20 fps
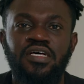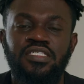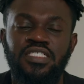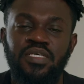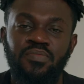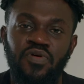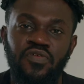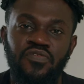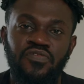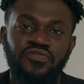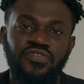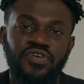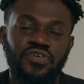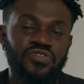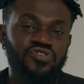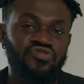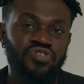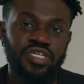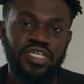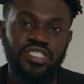some of the
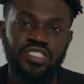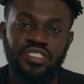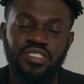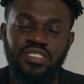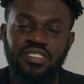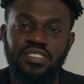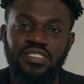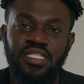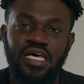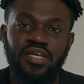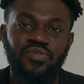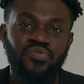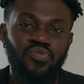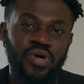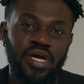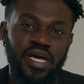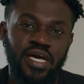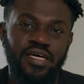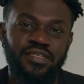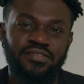contradictions that
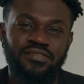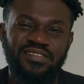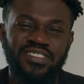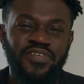were